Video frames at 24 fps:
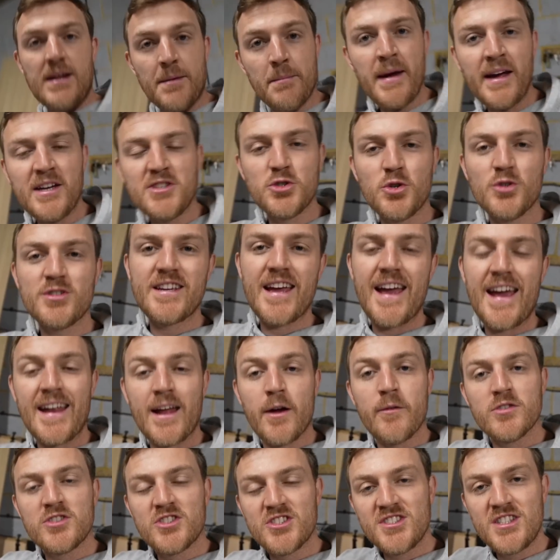Then make sure to head
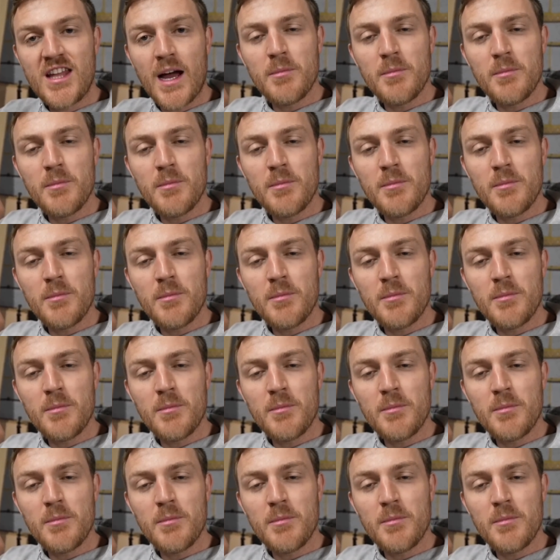over to